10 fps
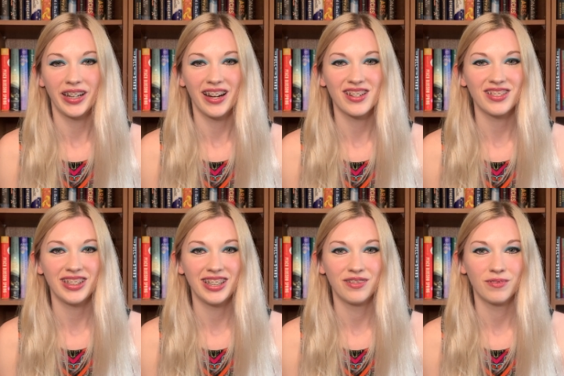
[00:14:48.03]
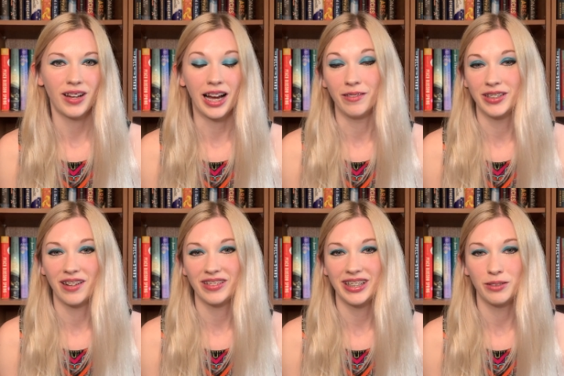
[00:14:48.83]
actually. I would
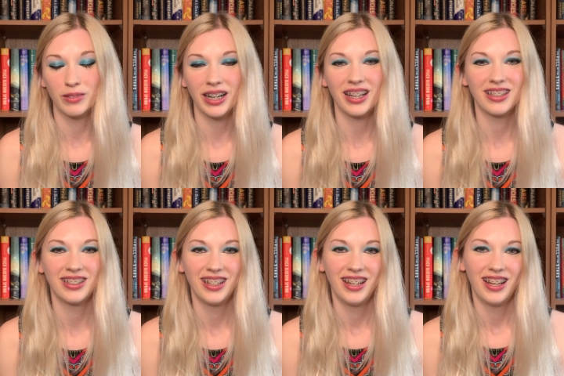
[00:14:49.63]
definitely keep reading.